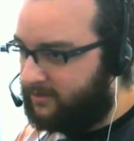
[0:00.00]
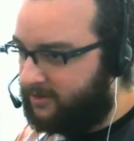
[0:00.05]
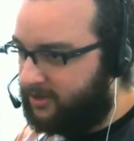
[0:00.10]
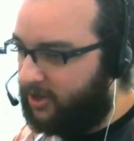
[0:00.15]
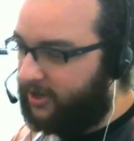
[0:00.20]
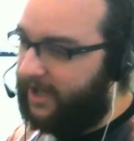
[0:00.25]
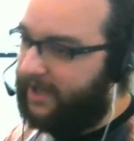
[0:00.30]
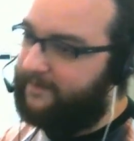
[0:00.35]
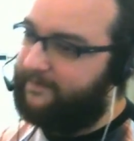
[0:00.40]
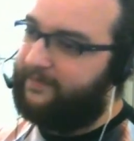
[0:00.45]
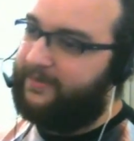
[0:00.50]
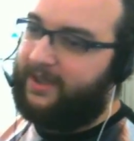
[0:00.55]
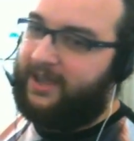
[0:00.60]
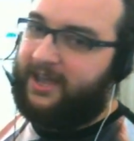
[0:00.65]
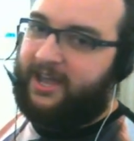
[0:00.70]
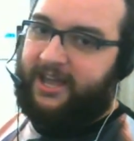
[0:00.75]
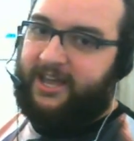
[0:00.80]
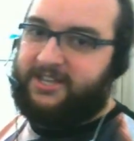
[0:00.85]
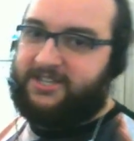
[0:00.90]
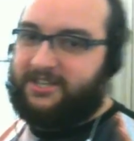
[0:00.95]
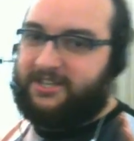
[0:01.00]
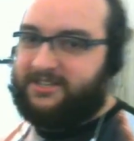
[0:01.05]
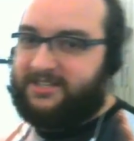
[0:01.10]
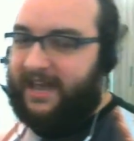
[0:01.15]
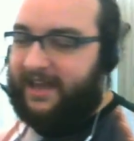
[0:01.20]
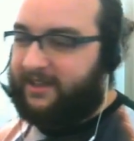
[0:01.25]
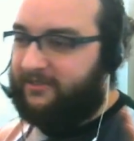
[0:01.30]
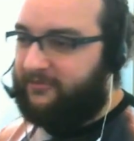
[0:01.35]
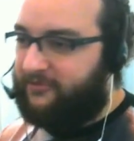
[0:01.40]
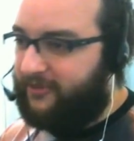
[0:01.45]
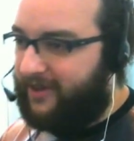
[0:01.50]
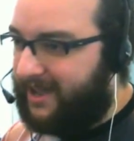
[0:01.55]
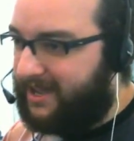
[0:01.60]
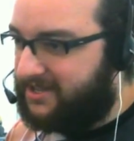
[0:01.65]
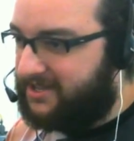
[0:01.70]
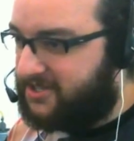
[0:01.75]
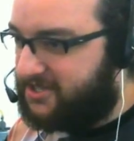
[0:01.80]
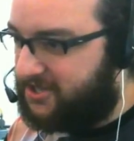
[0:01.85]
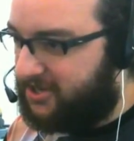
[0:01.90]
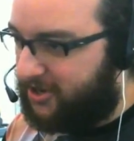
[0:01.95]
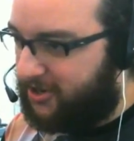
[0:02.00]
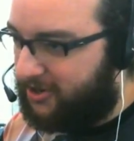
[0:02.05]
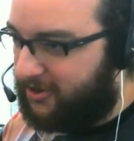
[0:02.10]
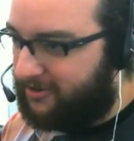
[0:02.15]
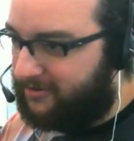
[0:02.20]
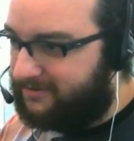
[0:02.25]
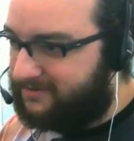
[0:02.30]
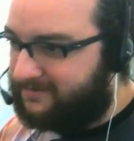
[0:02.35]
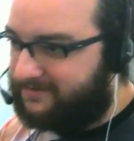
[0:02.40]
Okay, he's in second phase, so